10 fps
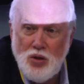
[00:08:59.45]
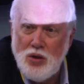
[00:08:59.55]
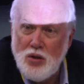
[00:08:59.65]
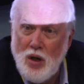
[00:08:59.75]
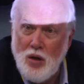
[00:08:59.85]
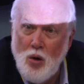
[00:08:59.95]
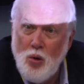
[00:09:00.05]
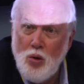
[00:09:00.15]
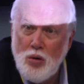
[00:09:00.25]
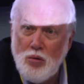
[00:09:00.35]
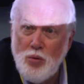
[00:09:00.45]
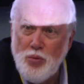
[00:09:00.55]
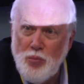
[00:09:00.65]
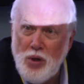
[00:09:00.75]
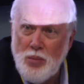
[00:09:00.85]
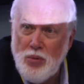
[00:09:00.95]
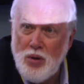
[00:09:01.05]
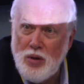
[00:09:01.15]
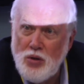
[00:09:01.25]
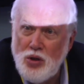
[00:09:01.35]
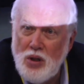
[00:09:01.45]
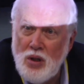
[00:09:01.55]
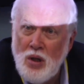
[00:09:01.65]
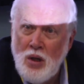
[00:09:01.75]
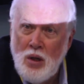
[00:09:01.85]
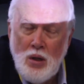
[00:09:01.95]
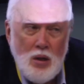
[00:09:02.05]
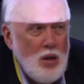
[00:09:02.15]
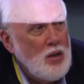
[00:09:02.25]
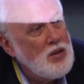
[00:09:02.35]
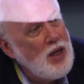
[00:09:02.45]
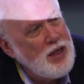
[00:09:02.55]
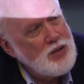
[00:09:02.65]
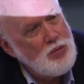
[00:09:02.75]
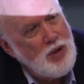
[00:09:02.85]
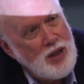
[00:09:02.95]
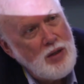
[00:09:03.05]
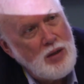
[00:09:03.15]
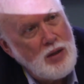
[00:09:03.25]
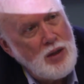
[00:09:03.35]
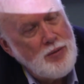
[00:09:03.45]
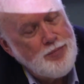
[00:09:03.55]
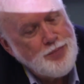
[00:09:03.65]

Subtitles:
She's got a whole group of people that she contacts regularly.